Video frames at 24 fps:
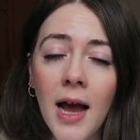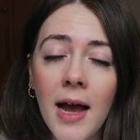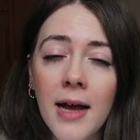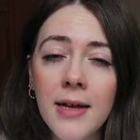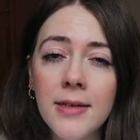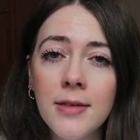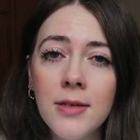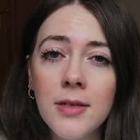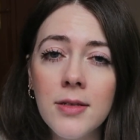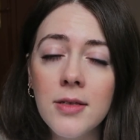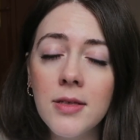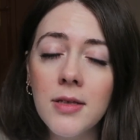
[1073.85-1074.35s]

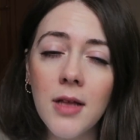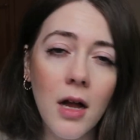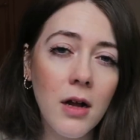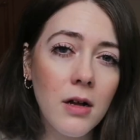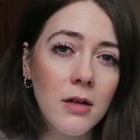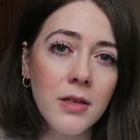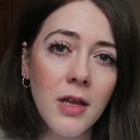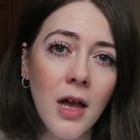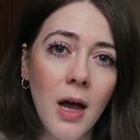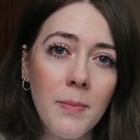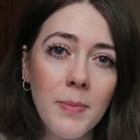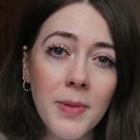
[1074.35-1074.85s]
and
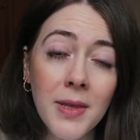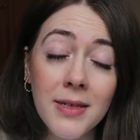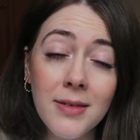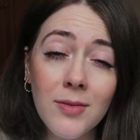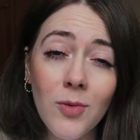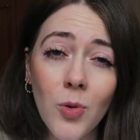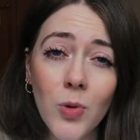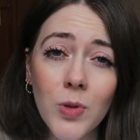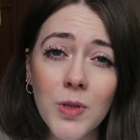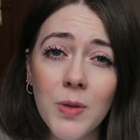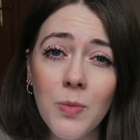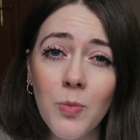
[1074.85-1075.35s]
snuggled up this
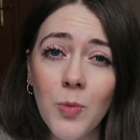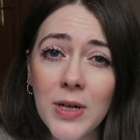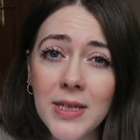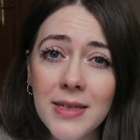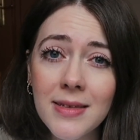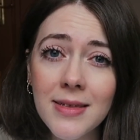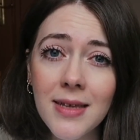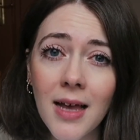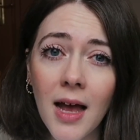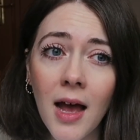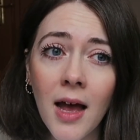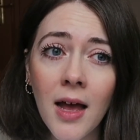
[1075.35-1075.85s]
autumn
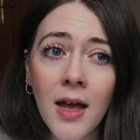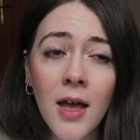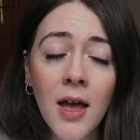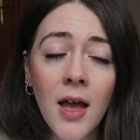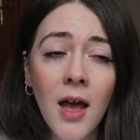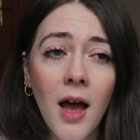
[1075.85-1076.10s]
winter?